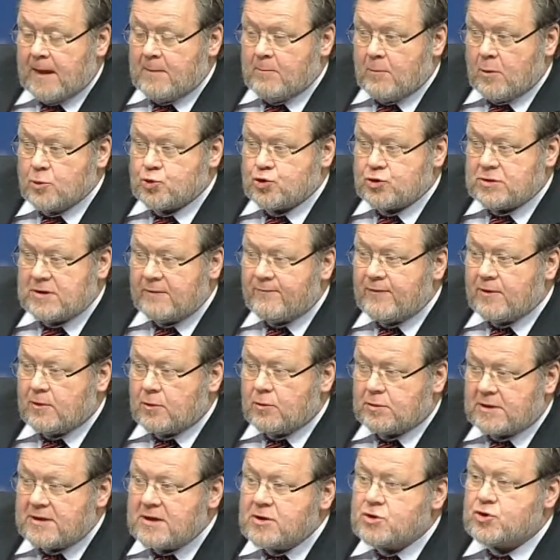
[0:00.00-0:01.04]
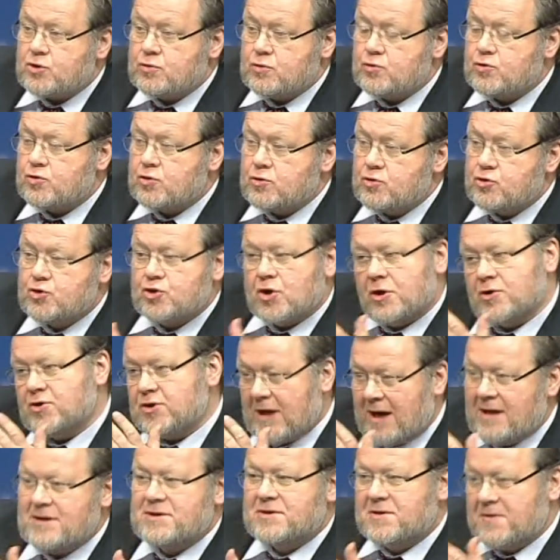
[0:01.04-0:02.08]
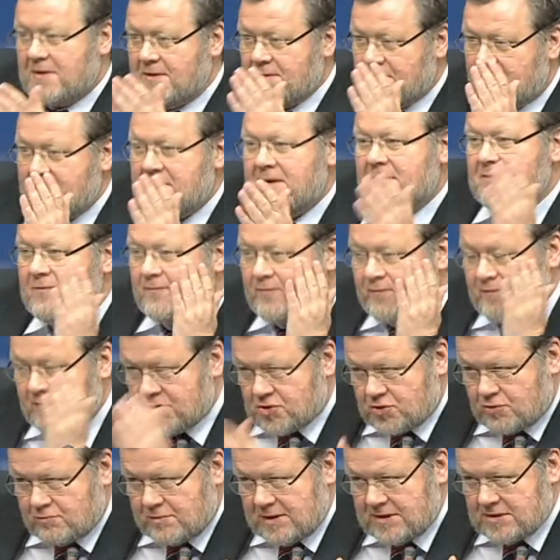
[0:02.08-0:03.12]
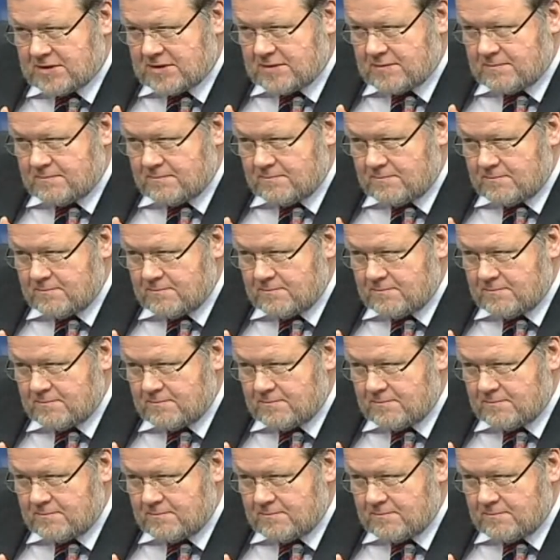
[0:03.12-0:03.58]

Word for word: most difficult issues, such as the fisheries,